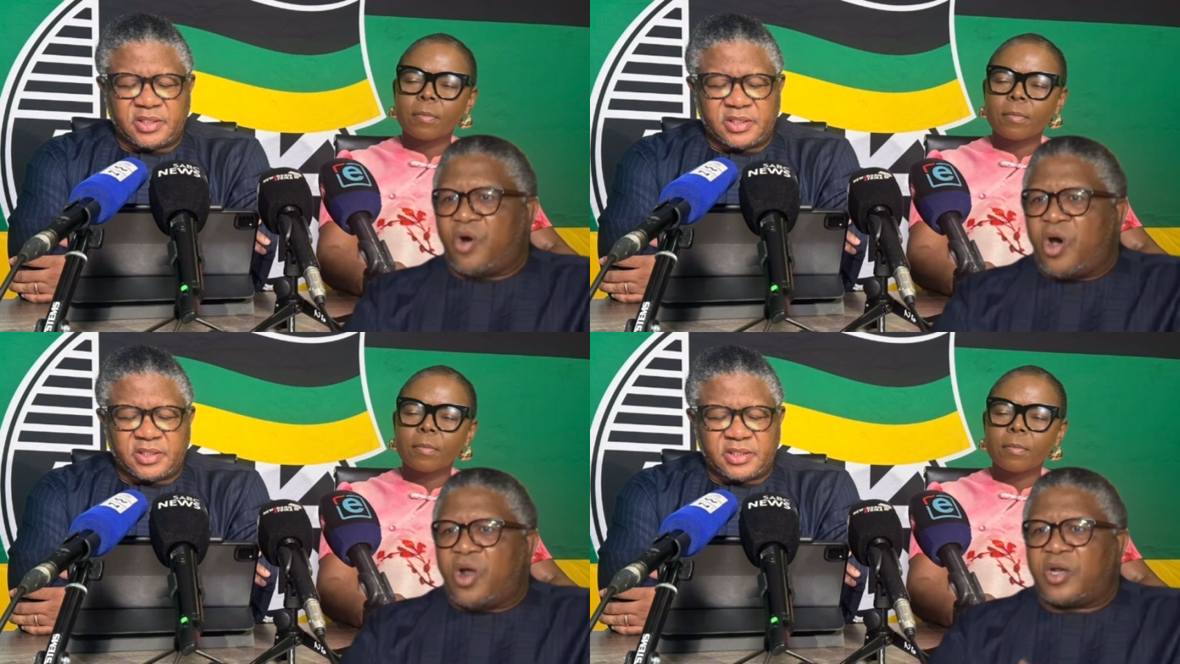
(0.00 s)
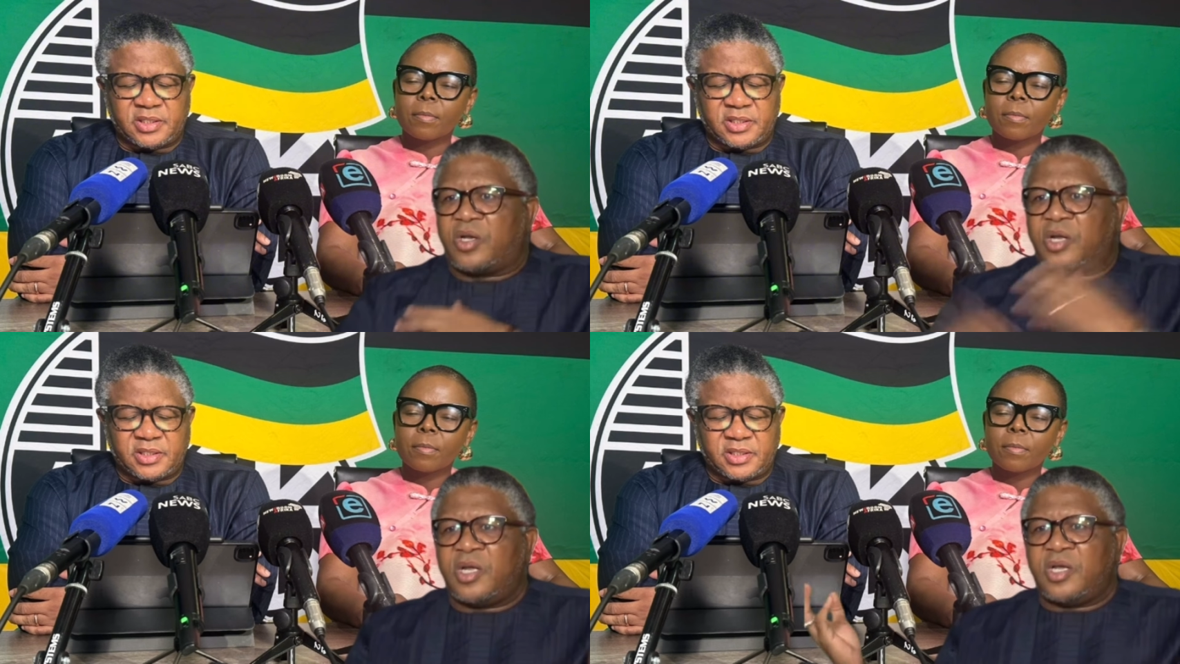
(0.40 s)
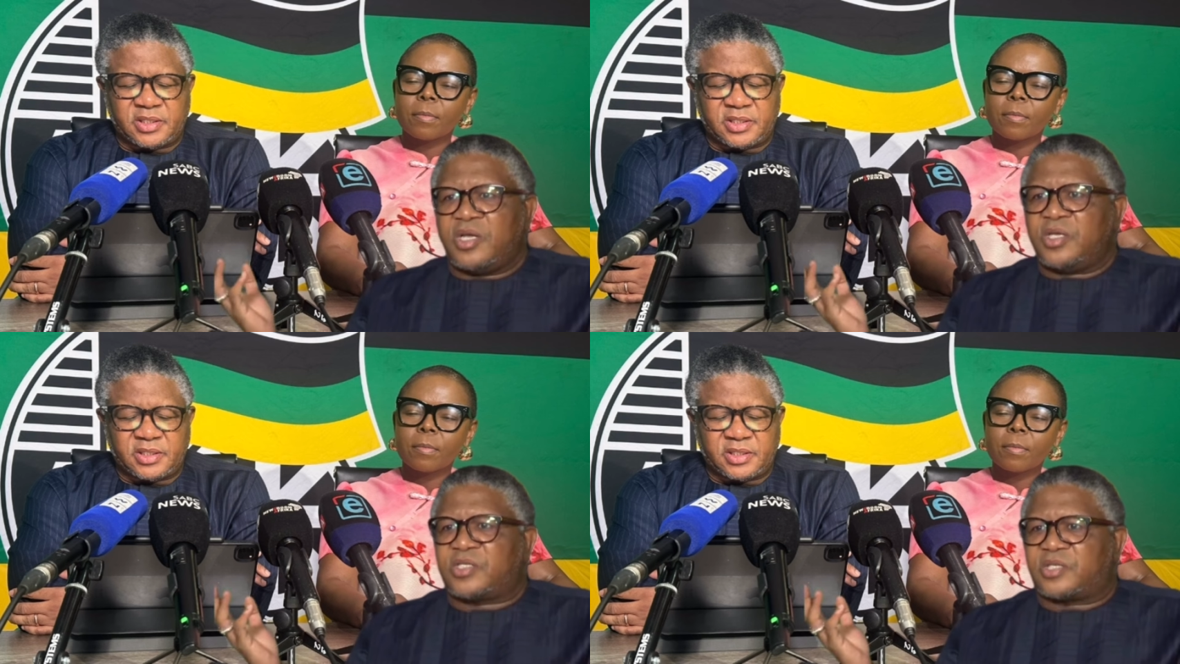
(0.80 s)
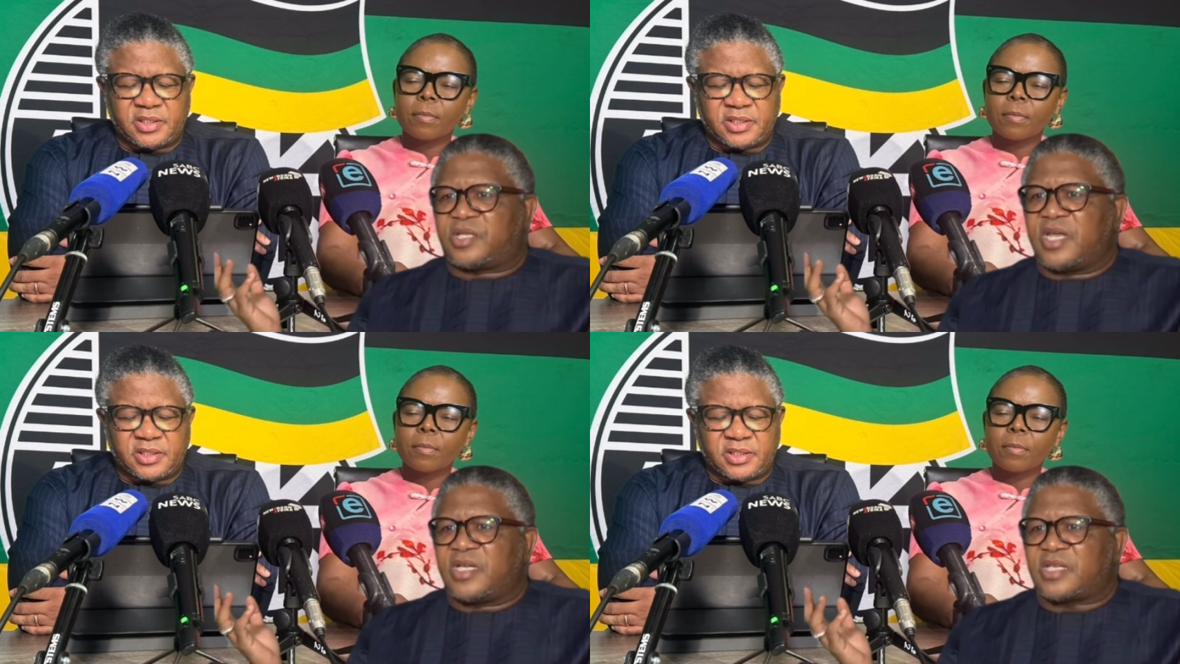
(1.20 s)
Speaker 1: all its
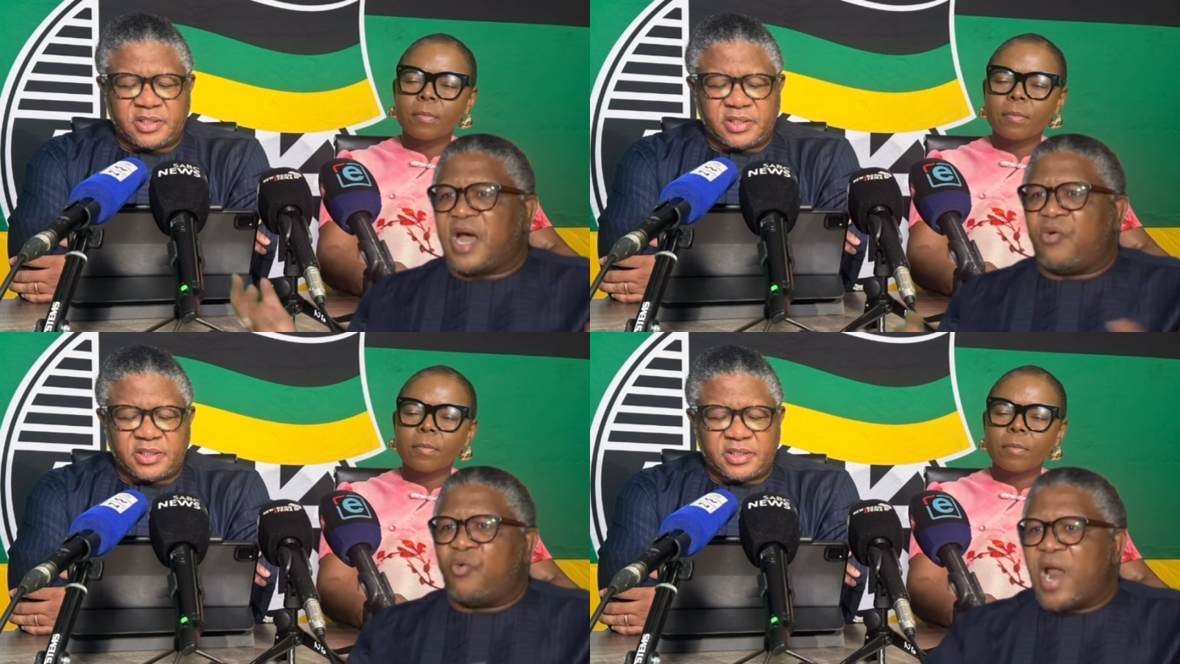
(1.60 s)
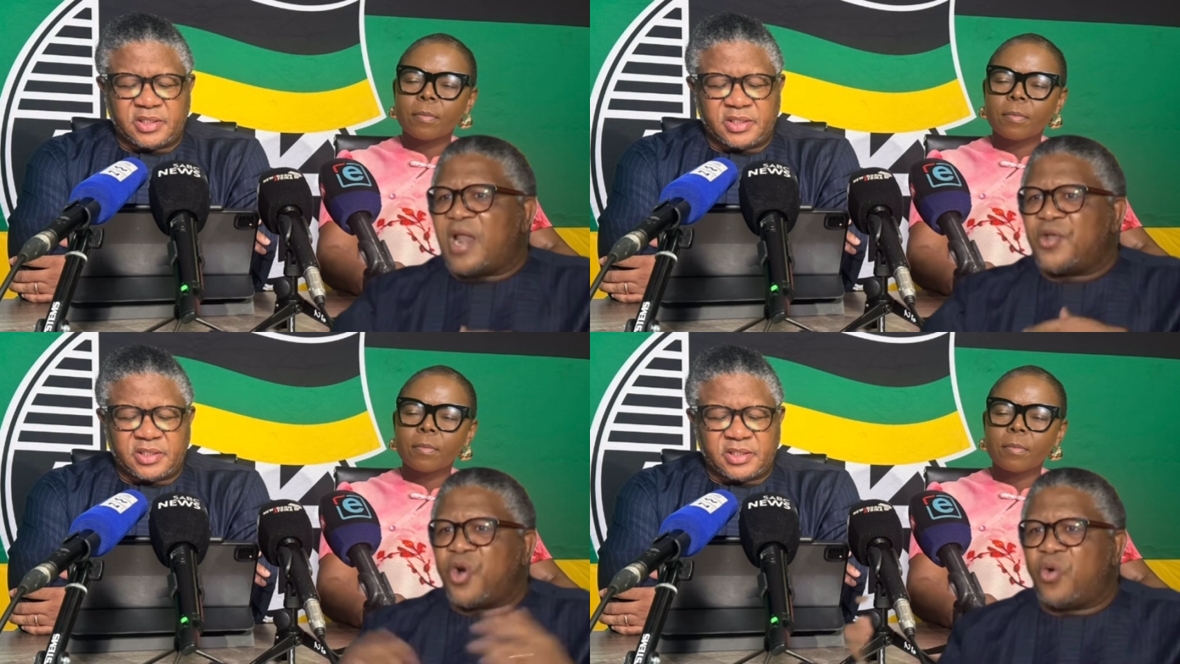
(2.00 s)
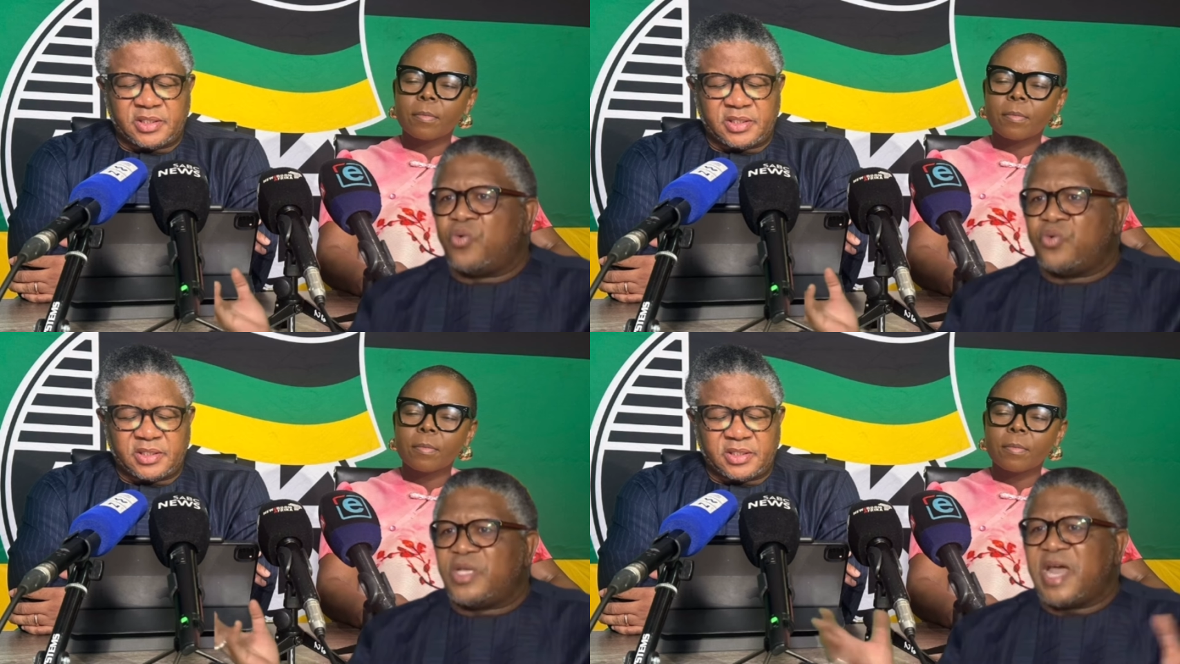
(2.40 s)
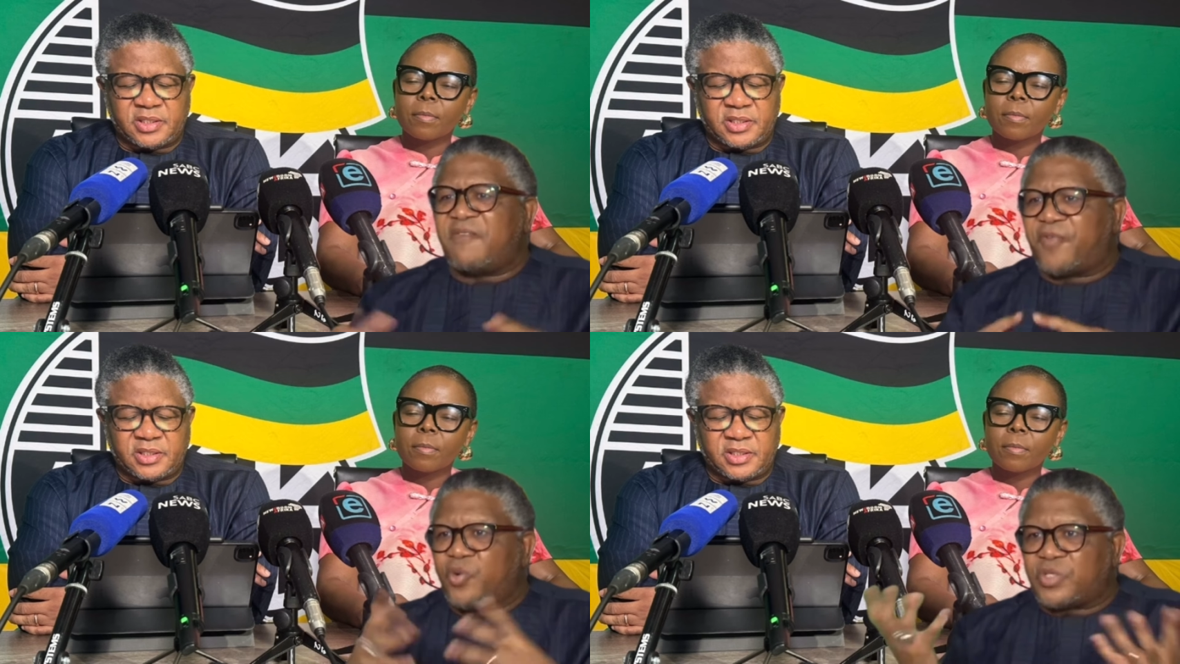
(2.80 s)
things are well known.
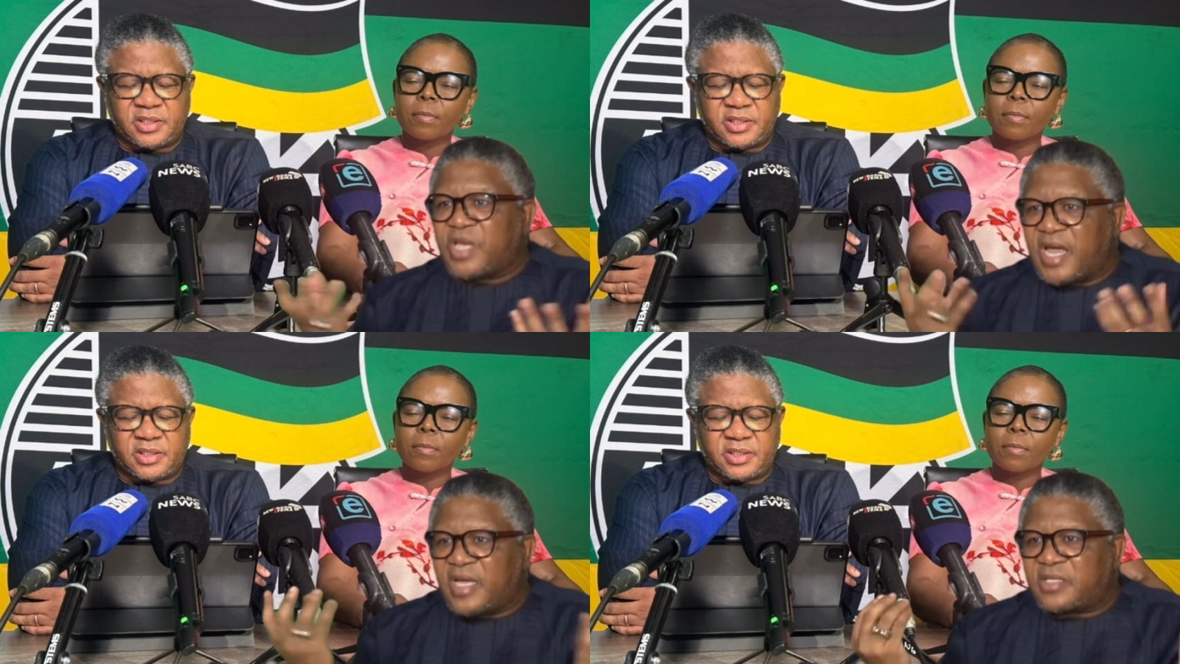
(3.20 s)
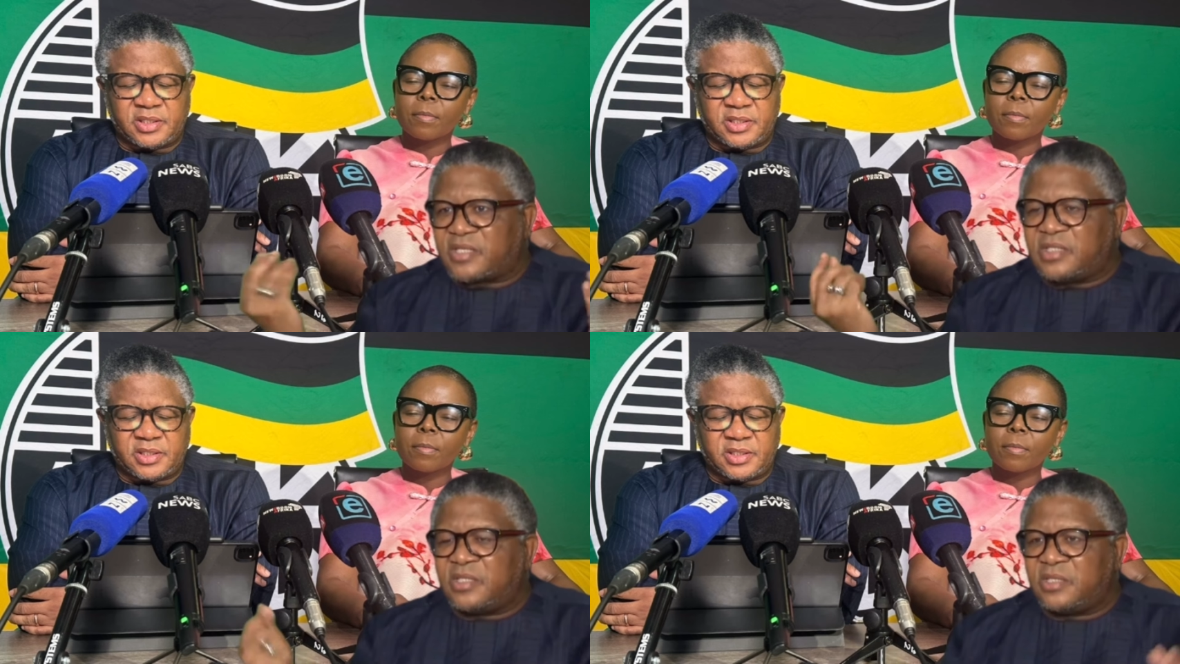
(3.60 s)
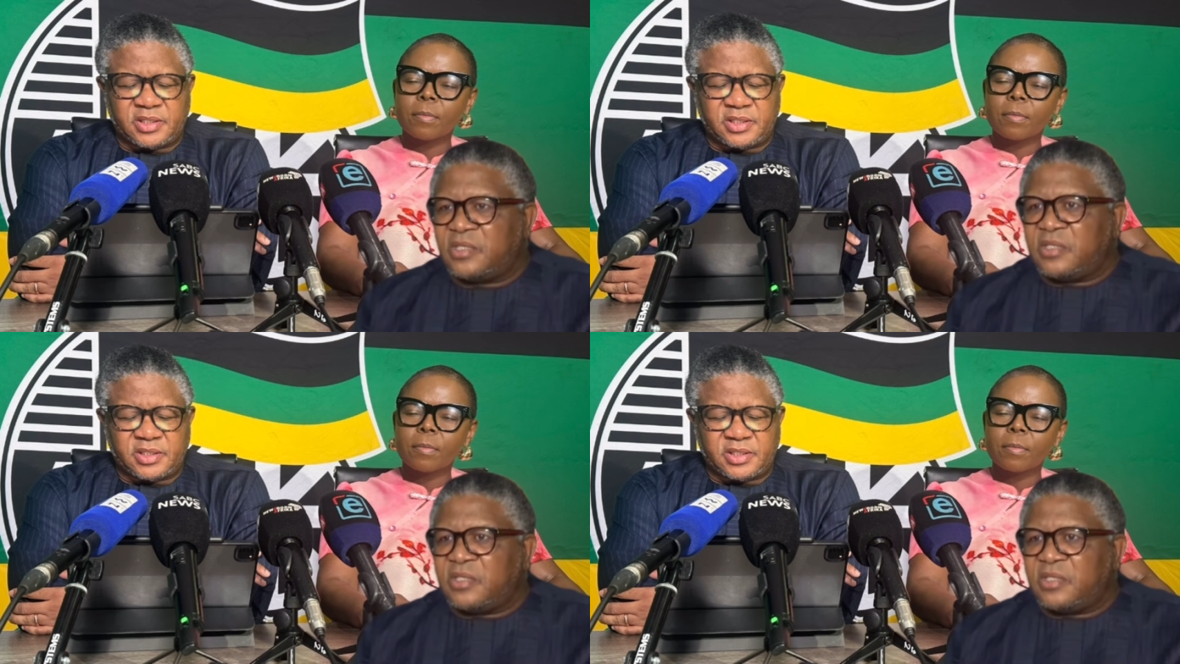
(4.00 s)
Iyavuza A N C.